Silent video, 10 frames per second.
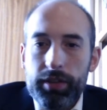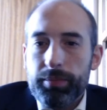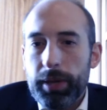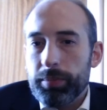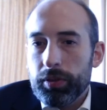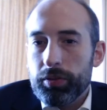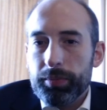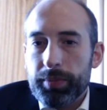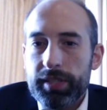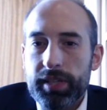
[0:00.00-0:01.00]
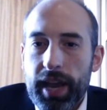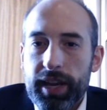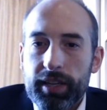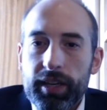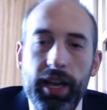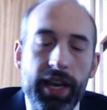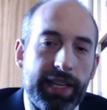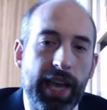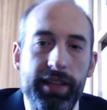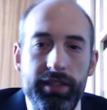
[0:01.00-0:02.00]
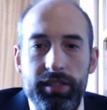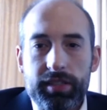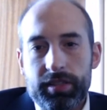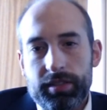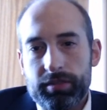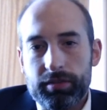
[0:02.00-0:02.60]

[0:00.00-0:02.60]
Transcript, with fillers: people who would be saying against